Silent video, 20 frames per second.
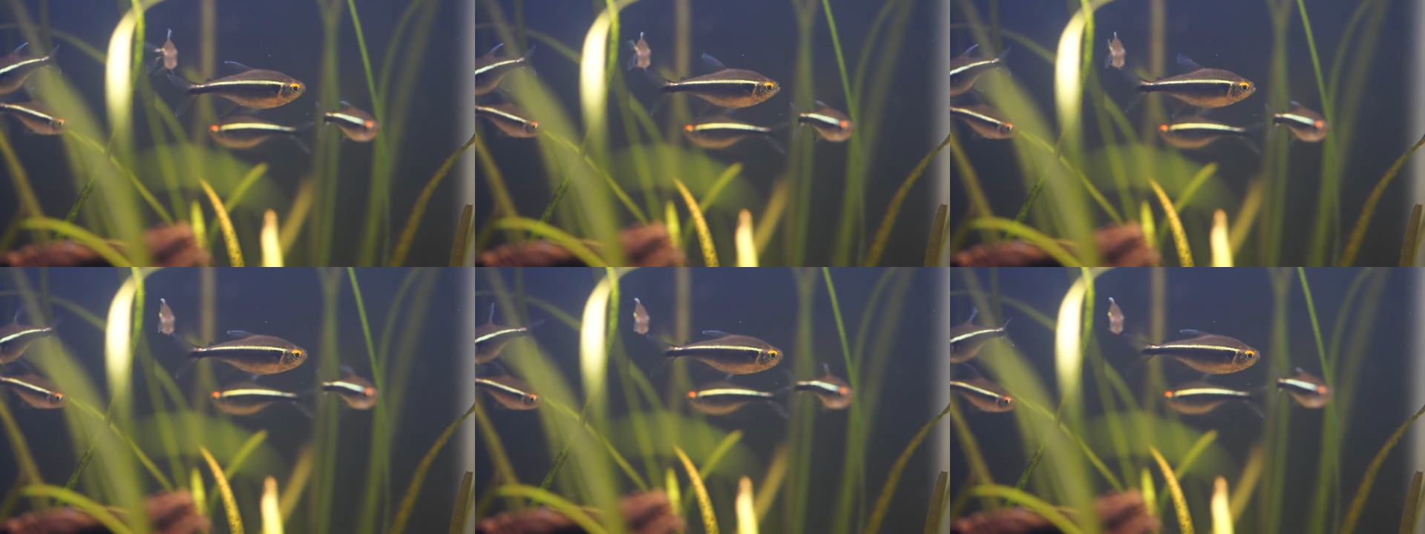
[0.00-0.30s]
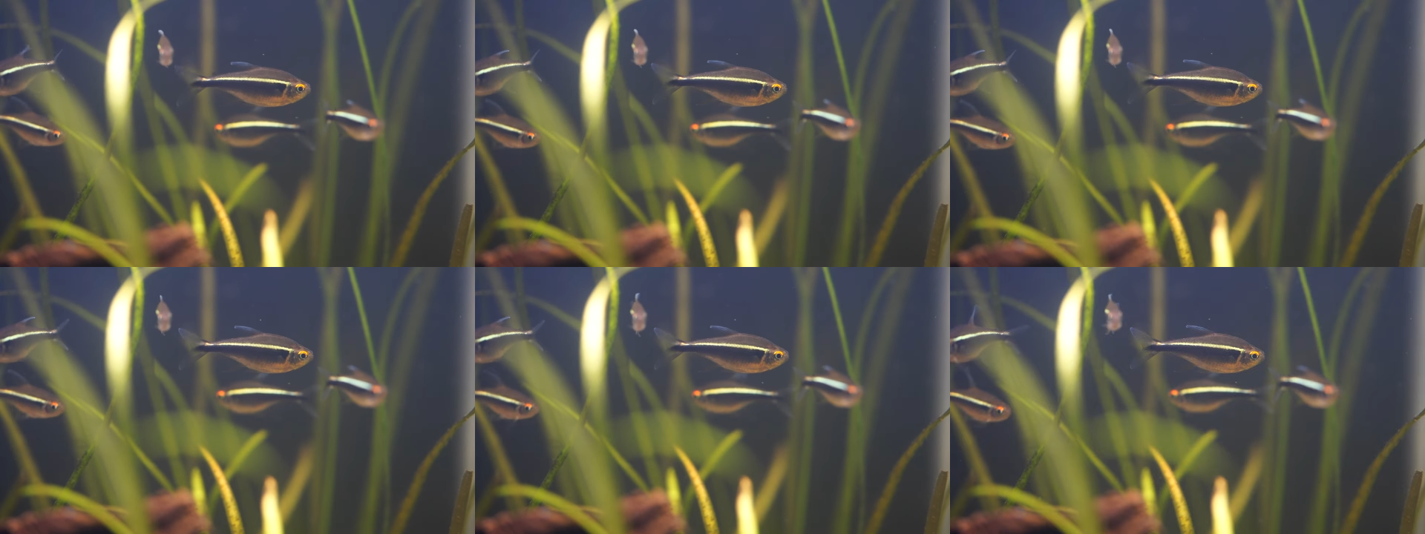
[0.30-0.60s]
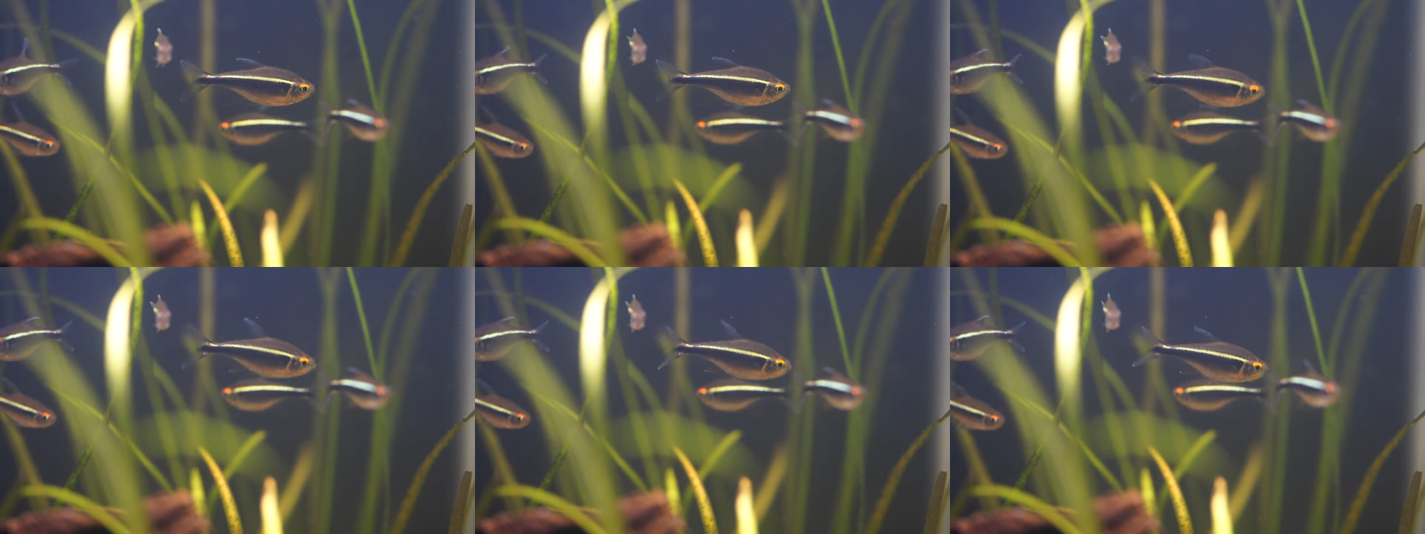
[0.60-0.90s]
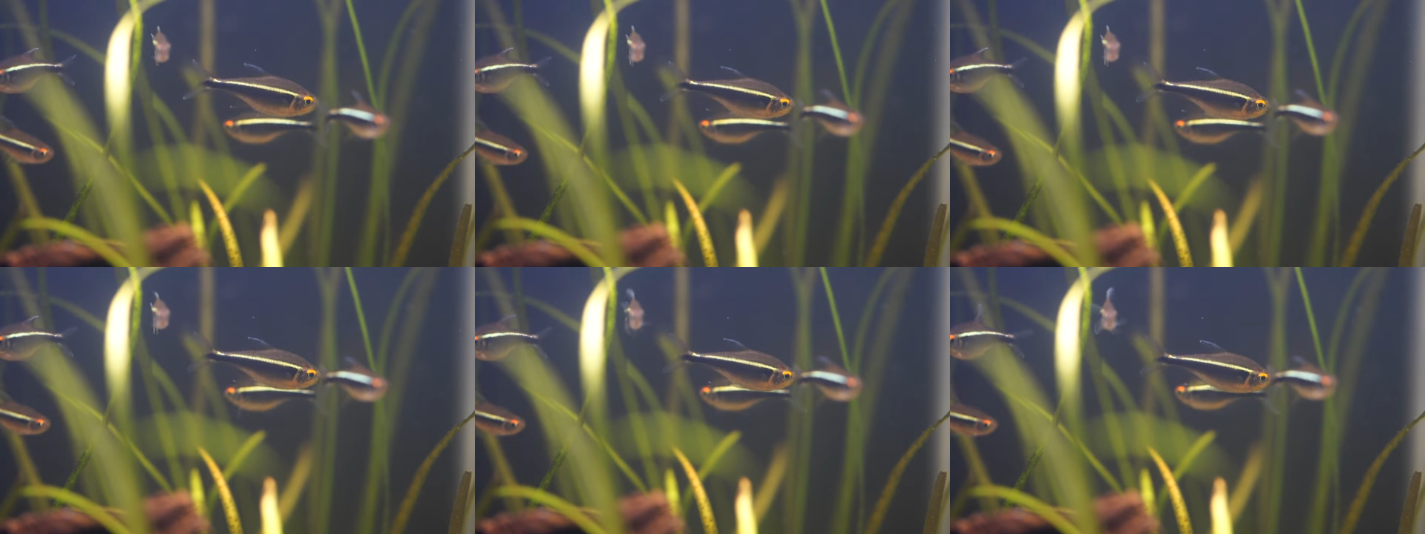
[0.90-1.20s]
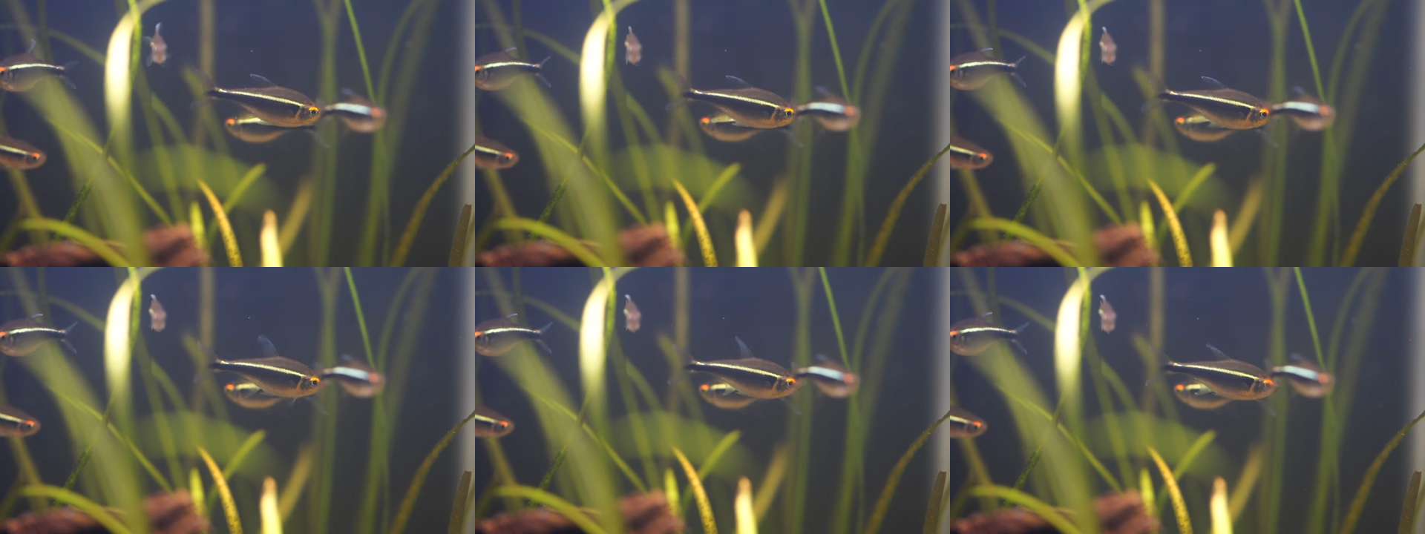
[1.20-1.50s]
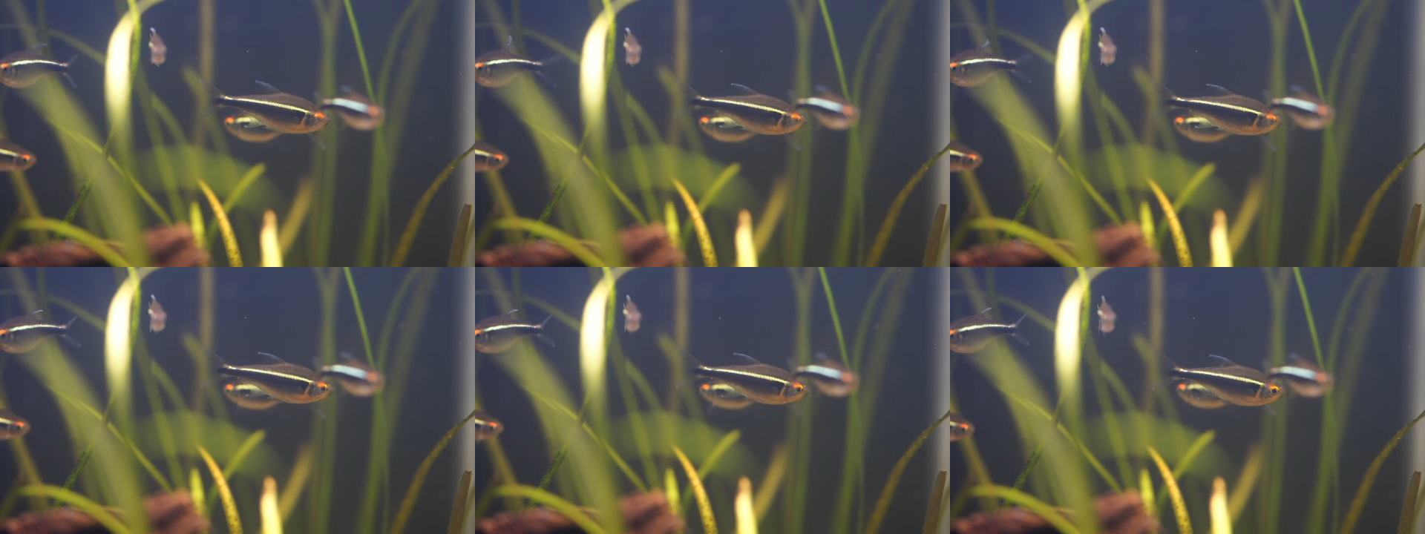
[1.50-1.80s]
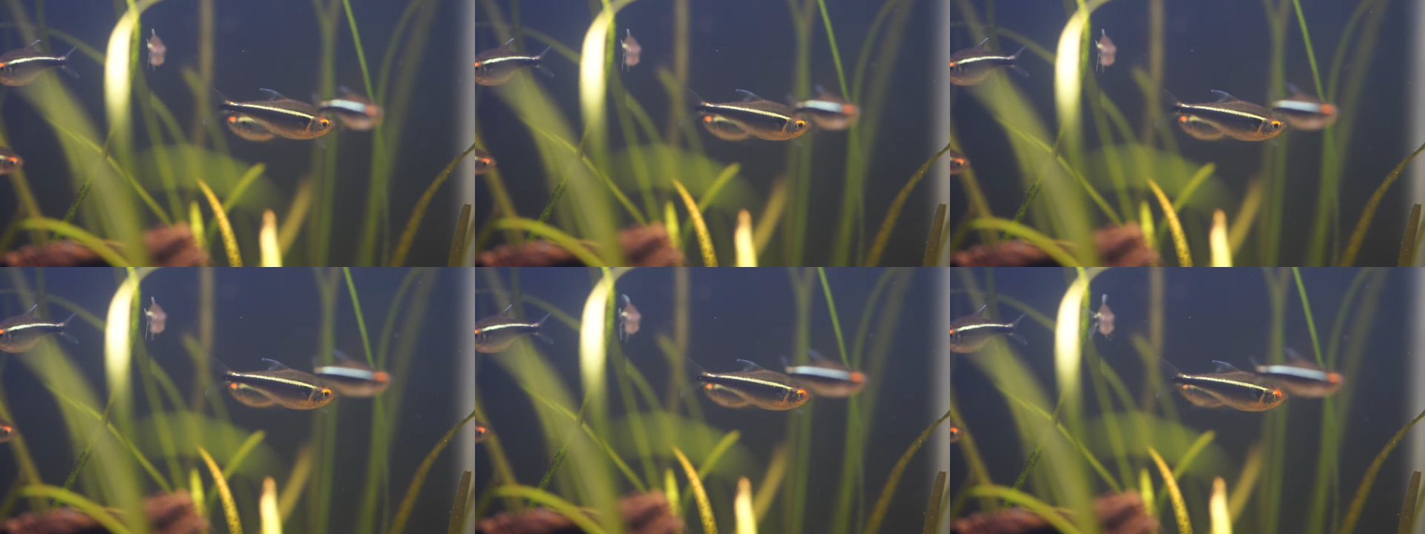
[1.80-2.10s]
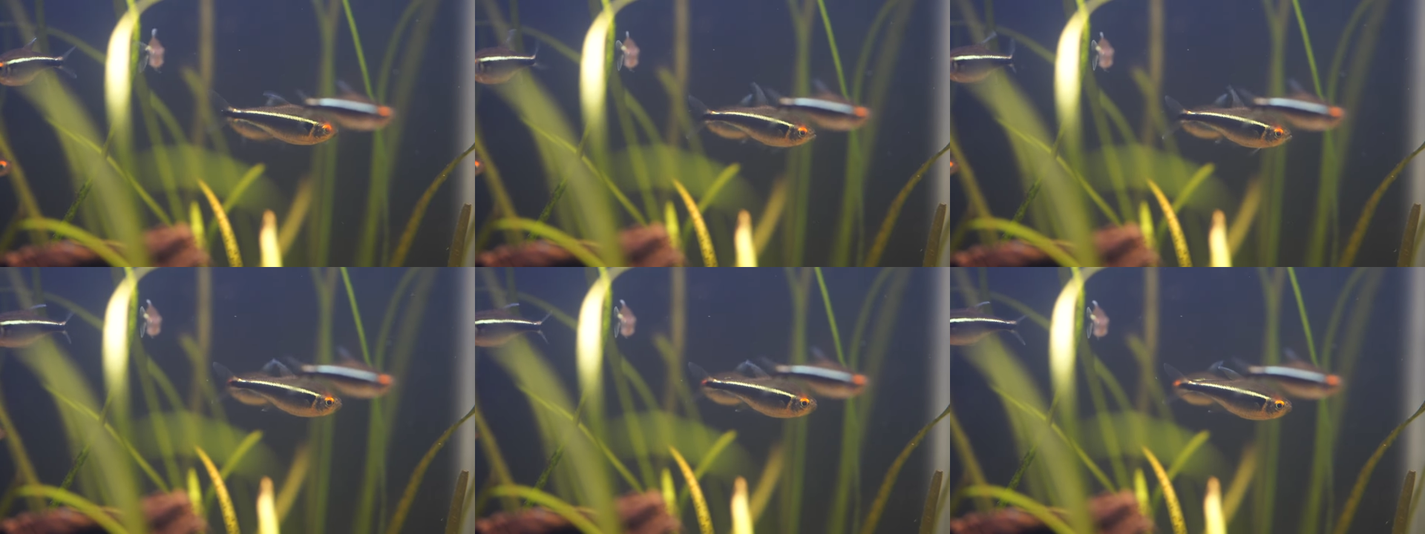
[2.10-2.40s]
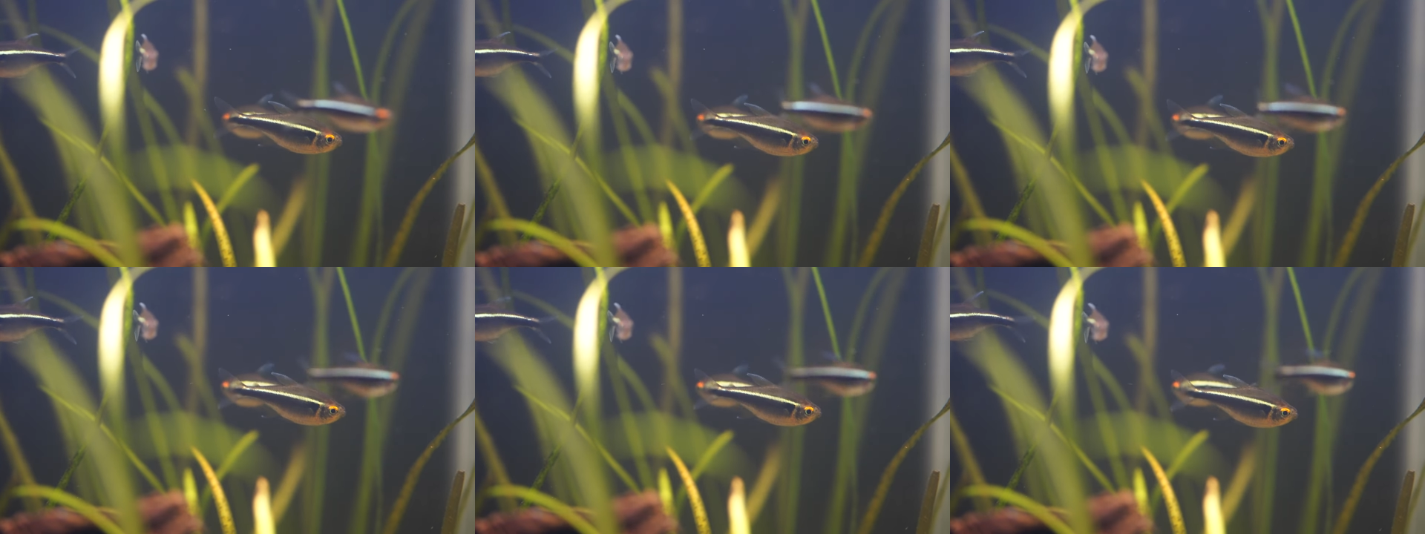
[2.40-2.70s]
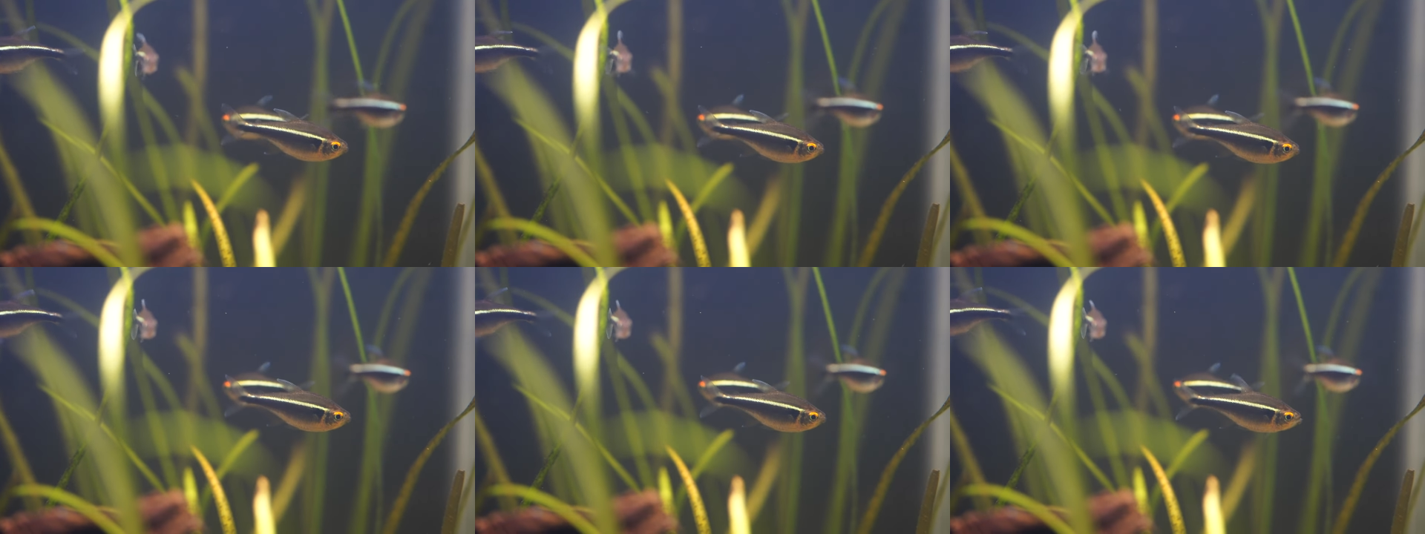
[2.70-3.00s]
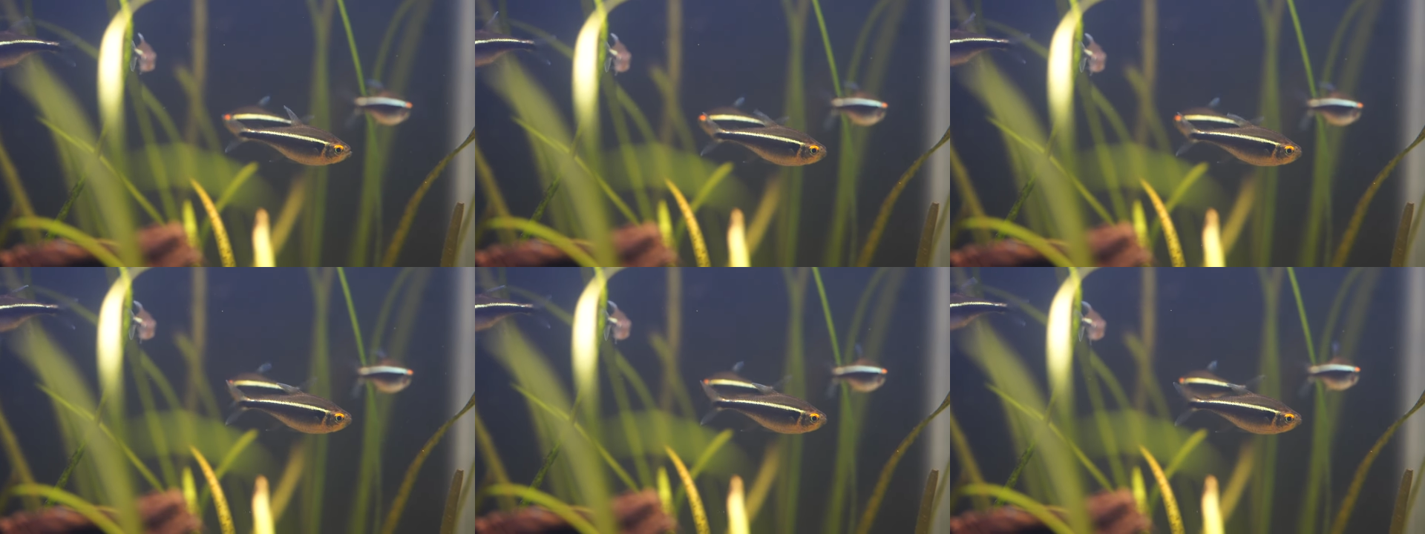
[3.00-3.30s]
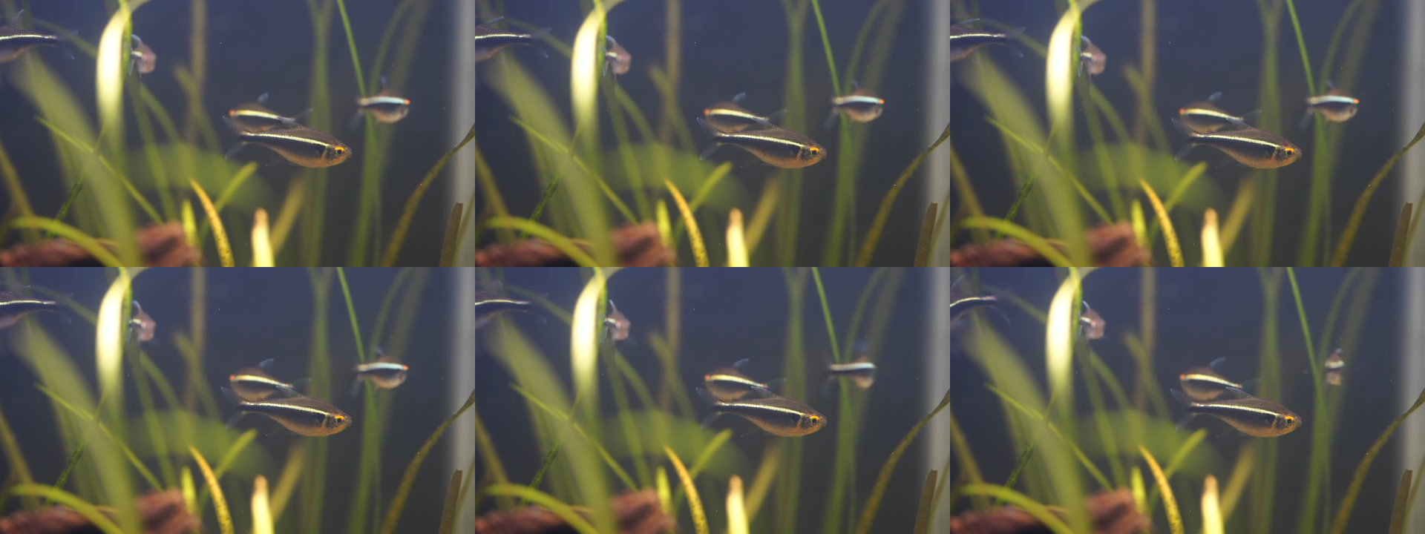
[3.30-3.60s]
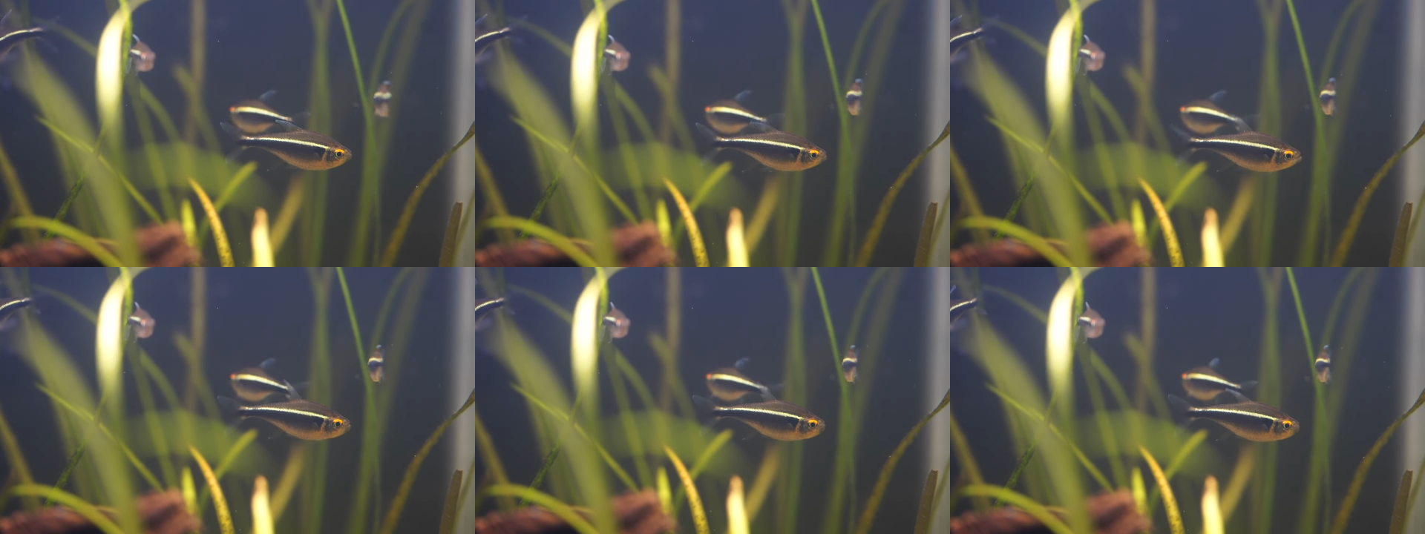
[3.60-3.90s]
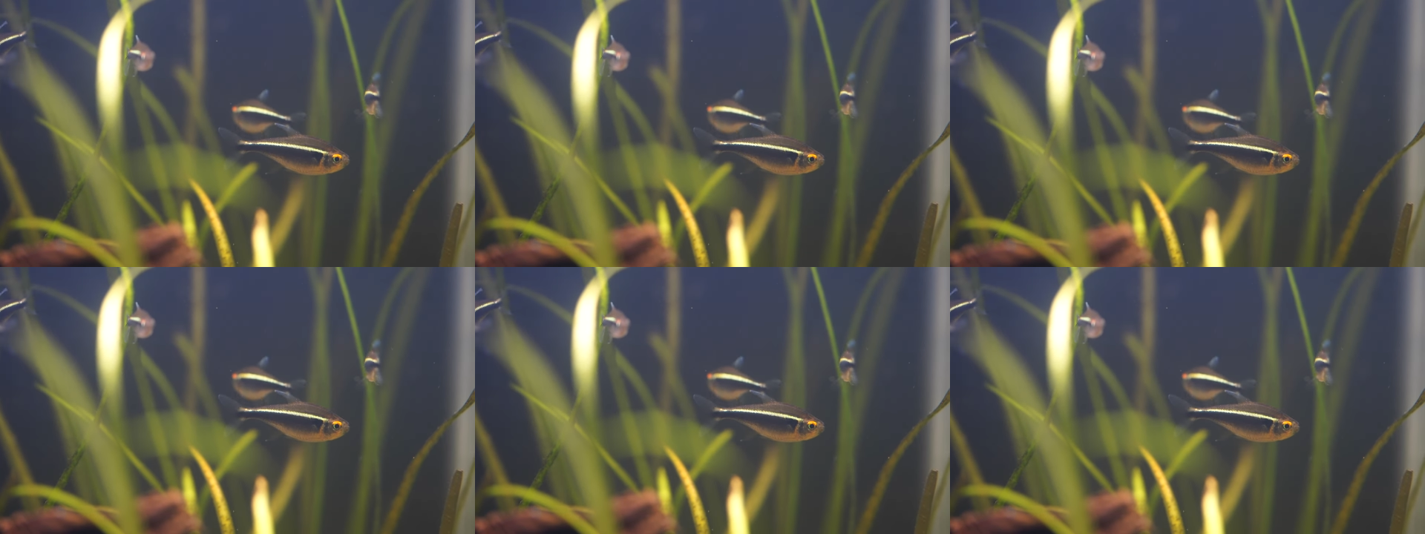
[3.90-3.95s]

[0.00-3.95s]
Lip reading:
[unreadable: no face in view]